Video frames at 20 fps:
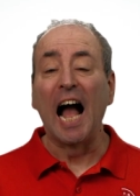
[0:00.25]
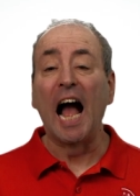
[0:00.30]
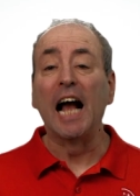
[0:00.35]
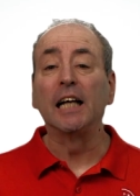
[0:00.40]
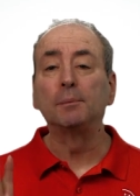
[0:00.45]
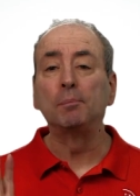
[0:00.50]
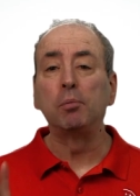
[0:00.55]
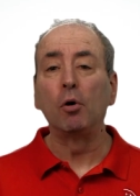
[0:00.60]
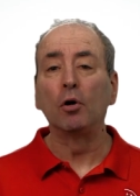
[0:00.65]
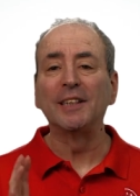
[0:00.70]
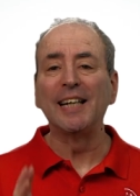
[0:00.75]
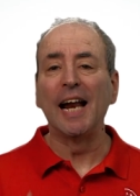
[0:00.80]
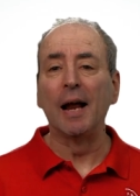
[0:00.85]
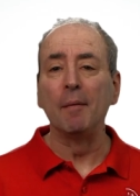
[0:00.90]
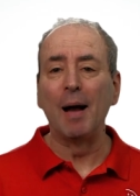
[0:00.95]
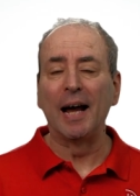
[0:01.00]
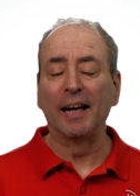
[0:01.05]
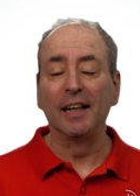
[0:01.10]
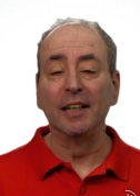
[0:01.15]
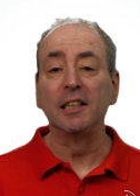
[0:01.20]
As project
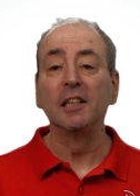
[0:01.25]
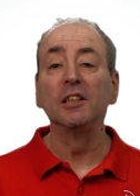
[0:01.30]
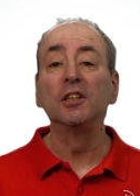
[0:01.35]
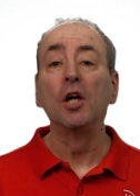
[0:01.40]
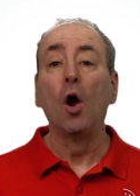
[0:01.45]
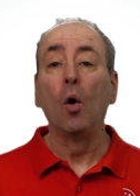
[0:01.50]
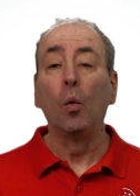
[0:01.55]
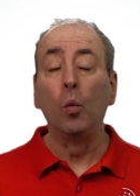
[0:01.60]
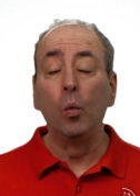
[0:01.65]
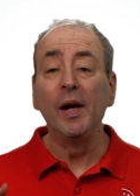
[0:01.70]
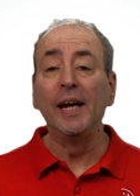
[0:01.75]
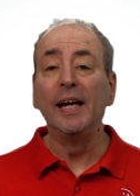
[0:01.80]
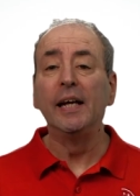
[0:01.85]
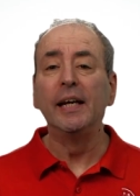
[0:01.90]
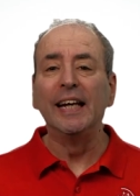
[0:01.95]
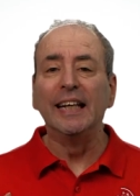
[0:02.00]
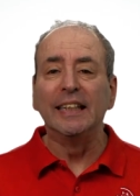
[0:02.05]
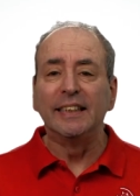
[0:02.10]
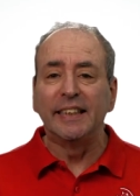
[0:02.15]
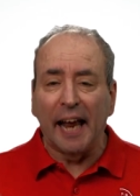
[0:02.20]
managers, we
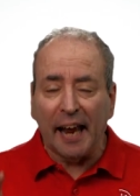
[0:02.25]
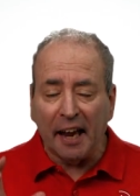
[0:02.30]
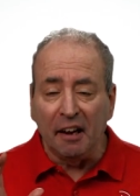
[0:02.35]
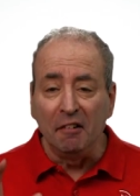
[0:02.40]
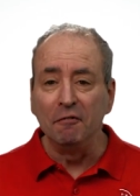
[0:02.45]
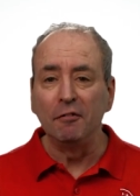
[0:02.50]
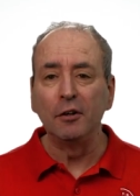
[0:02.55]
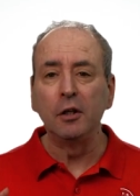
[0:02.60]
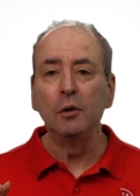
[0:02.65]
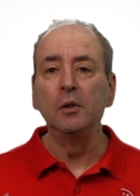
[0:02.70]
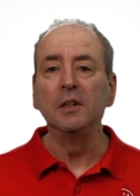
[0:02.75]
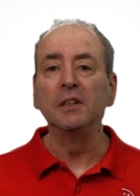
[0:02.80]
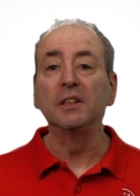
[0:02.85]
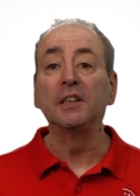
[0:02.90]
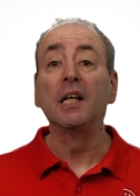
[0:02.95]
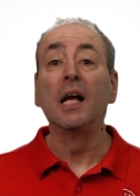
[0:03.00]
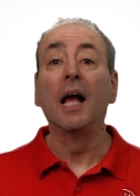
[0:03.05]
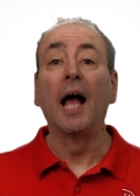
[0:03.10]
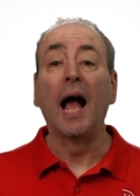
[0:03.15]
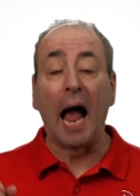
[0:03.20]
need to
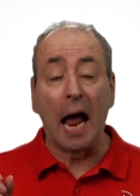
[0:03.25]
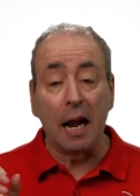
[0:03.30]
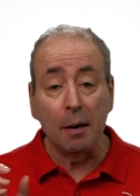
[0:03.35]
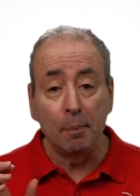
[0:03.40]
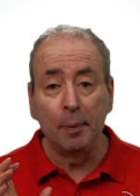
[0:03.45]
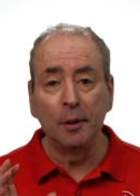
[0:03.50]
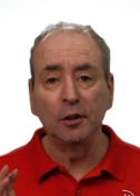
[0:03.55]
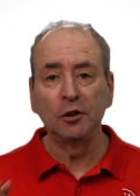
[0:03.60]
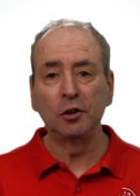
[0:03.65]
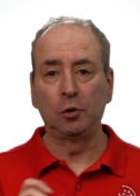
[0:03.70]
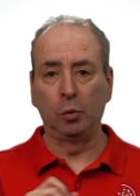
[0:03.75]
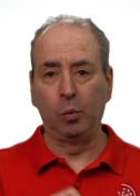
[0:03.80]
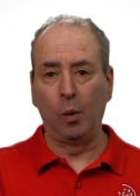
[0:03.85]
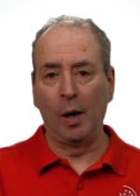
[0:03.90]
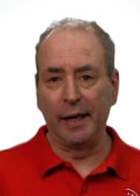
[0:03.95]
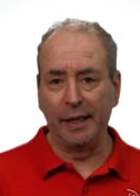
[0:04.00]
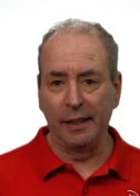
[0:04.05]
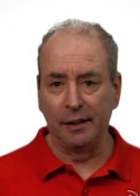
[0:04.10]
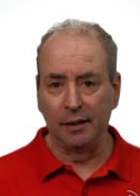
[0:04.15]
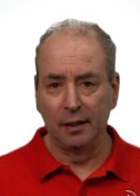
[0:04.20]
influence and
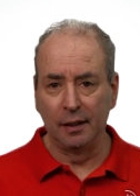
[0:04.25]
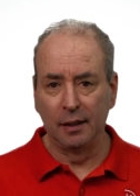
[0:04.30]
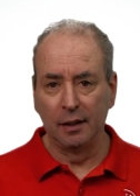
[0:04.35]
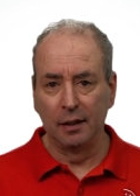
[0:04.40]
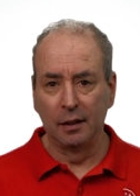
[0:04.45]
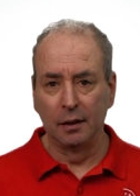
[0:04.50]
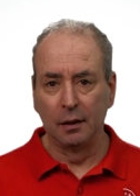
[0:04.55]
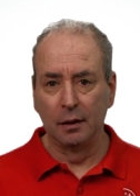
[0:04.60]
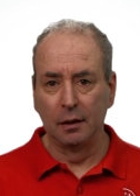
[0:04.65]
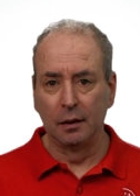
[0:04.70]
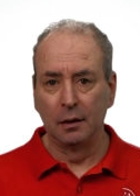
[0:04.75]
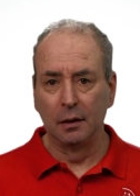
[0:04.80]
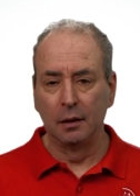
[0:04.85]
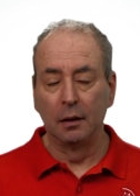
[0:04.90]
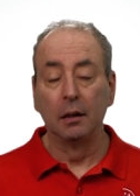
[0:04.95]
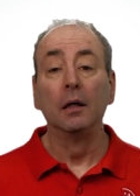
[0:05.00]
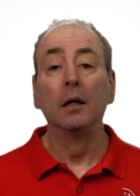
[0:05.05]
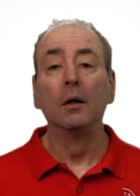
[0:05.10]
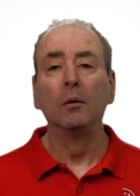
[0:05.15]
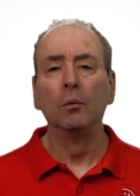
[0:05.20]
persuade
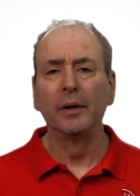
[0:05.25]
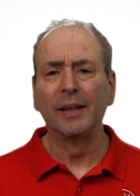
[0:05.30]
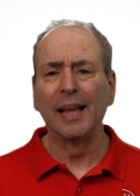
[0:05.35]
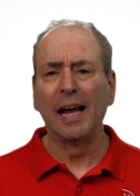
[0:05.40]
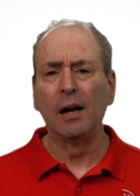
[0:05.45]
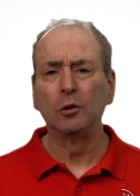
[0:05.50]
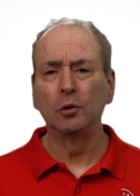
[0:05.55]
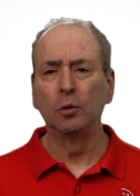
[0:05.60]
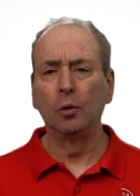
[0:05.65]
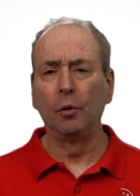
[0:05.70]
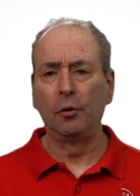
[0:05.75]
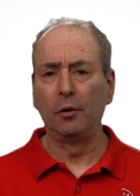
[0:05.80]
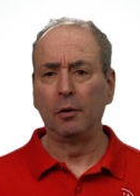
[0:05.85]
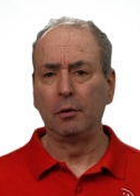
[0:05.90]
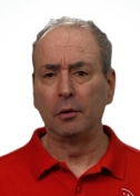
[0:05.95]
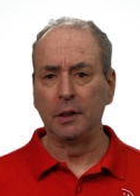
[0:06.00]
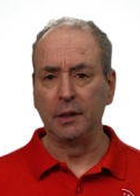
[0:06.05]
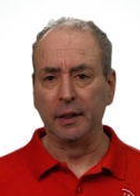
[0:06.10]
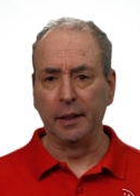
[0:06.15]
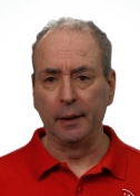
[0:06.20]
without
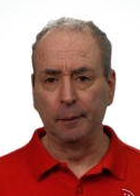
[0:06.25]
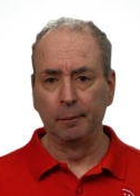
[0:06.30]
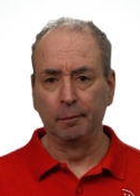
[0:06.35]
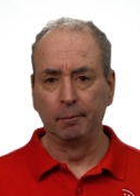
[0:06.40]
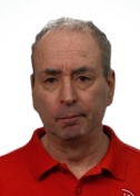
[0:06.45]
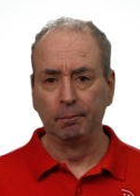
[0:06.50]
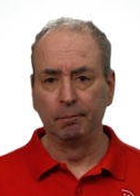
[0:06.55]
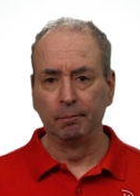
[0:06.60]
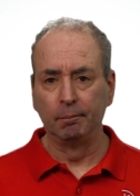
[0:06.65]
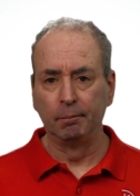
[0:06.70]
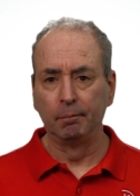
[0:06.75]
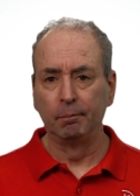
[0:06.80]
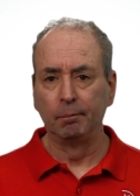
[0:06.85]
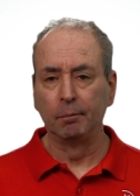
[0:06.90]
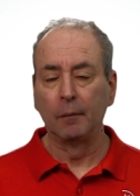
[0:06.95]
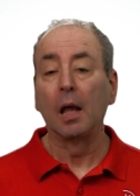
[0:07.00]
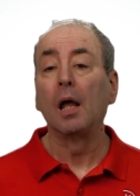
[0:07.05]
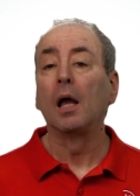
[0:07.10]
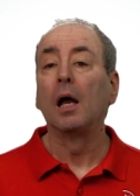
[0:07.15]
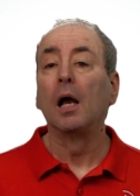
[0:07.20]
authority.
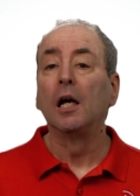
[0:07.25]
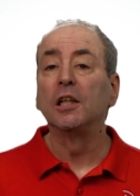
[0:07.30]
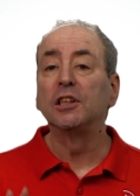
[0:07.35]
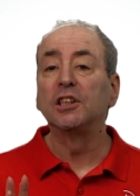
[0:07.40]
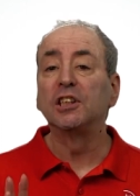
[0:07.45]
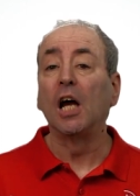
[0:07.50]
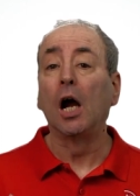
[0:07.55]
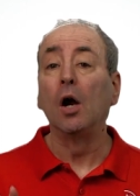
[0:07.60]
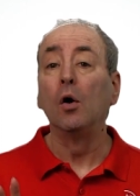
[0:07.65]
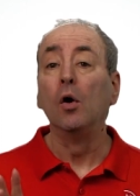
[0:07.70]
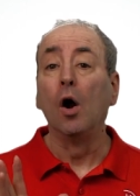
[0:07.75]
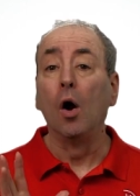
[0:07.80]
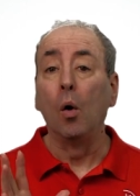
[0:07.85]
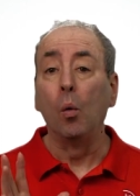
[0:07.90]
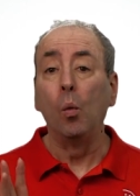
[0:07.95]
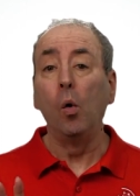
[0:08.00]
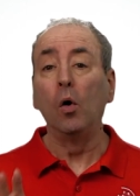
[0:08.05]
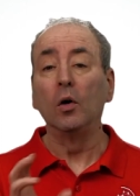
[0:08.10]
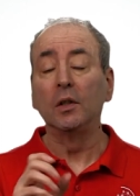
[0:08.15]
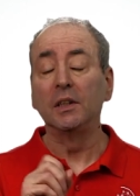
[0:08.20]
So,
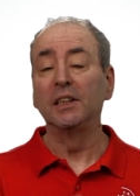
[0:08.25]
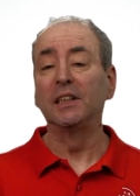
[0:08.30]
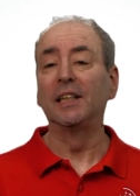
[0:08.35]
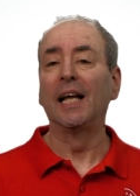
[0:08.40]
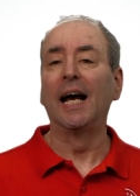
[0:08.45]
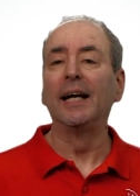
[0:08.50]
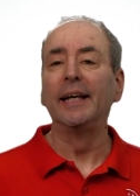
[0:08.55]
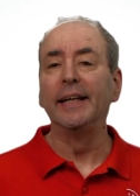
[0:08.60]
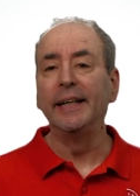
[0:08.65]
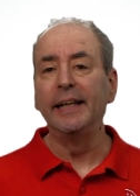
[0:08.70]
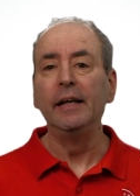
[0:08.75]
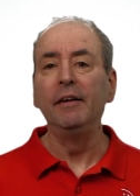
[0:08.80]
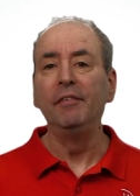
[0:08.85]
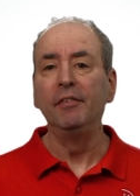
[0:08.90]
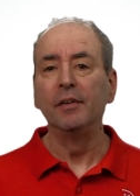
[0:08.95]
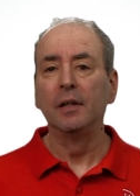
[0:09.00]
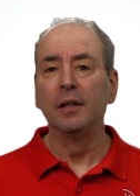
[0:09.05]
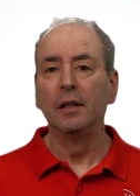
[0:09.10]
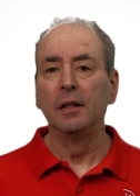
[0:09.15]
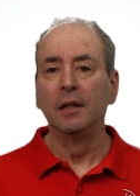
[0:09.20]
what does that leave?
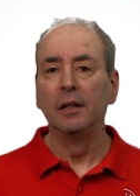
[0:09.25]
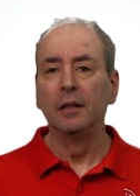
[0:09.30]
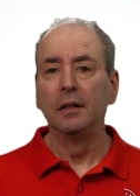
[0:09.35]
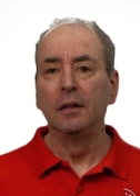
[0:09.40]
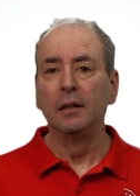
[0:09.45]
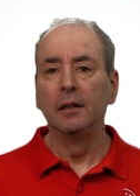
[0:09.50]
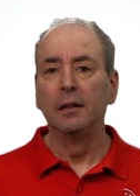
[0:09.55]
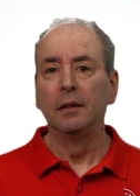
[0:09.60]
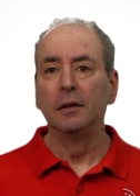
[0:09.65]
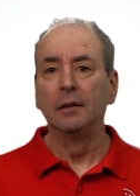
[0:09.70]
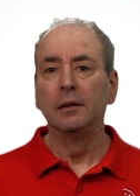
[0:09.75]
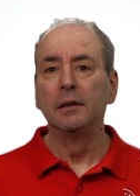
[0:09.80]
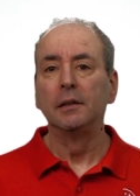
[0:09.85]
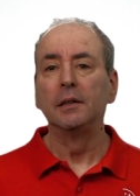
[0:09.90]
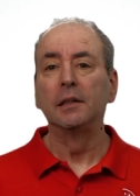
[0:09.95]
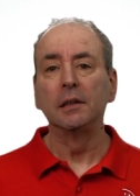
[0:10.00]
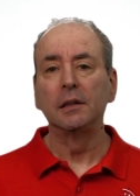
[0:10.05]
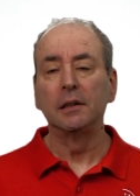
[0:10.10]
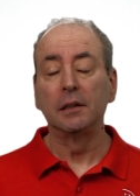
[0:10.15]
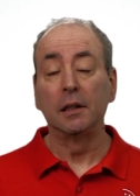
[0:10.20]

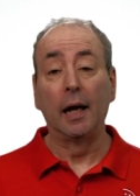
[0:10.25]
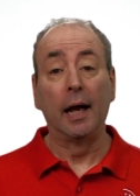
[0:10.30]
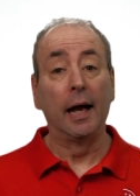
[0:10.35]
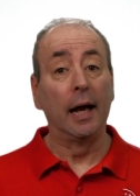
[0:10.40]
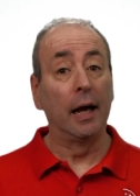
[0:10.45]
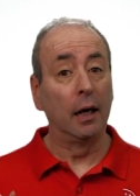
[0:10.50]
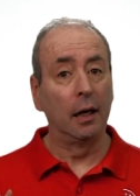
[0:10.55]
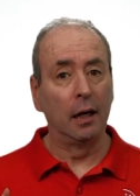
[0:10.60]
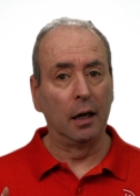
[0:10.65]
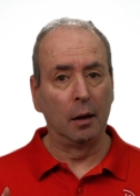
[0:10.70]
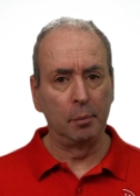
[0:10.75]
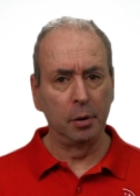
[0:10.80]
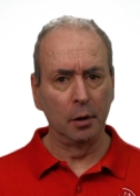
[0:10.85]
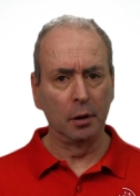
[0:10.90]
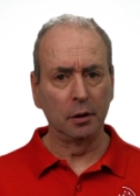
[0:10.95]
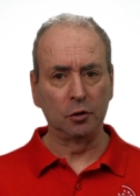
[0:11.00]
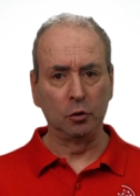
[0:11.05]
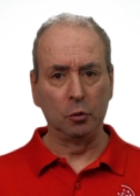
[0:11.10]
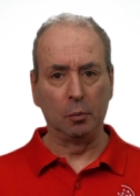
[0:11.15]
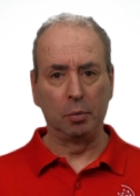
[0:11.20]
Just our
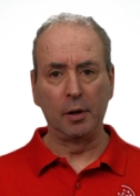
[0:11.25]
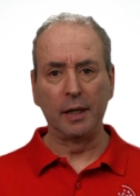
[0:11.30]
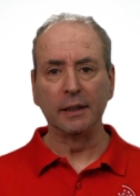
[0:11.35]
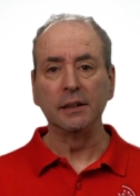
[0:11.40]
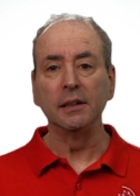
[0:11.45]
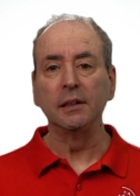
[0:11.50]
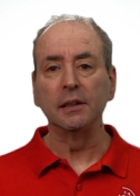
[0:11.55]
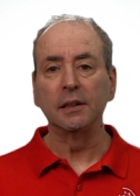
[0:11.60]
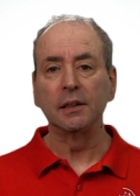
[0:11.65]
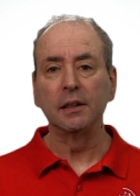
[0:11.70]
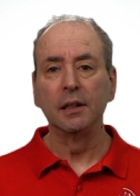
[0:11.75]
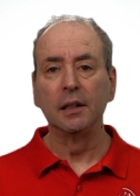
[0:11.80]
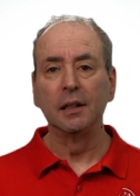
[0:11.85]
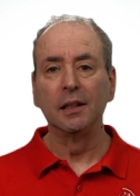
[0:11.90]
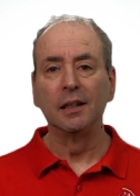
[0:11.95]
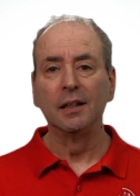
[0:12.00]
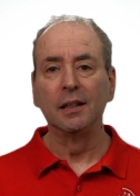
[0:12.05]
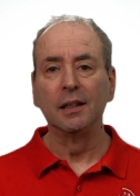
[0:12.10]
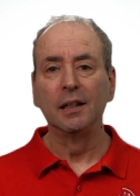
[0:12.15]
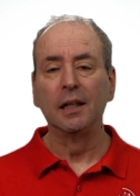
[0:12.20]
personal presence
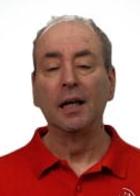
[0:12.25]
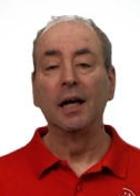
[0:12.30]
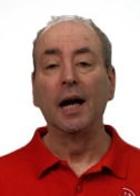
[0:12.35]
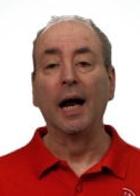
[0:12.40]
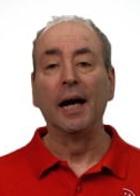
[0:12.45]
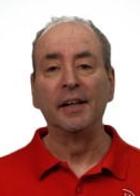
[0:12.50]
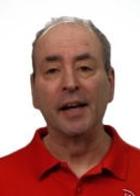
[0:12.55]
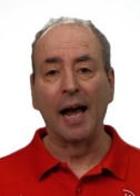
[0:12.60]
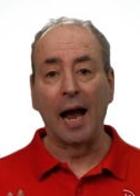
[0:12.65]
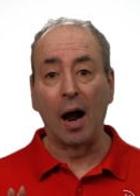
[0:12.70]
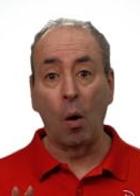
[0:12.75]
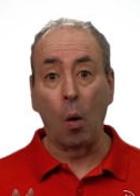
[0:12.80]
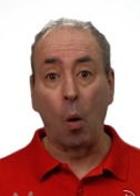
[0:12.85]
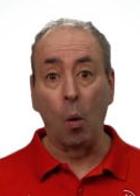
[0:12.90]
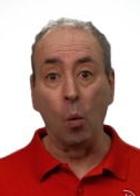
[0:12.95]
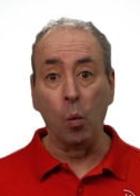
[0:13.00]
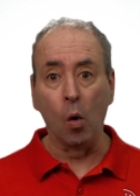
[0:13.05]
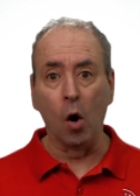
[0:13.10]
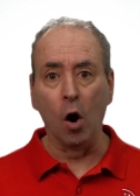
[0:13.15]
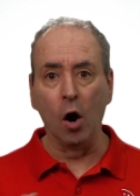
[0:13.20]
and our
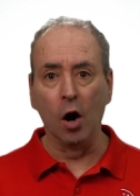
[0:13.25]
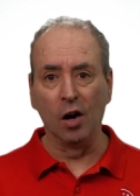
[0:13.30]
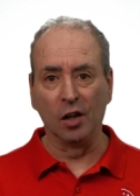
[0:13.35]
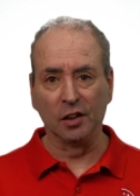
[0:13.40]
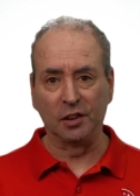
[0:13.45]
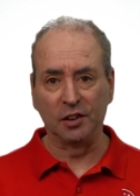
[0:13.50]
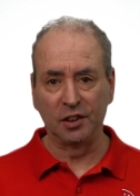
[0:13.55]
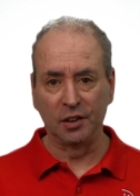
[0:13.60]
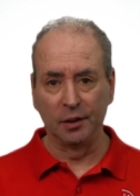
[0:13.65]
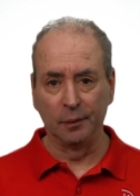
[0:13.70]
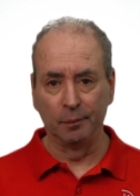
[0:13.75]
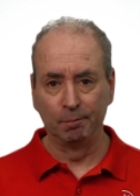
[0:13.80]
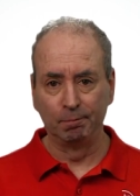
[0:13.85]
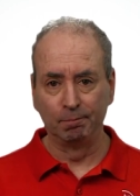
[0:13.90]
words.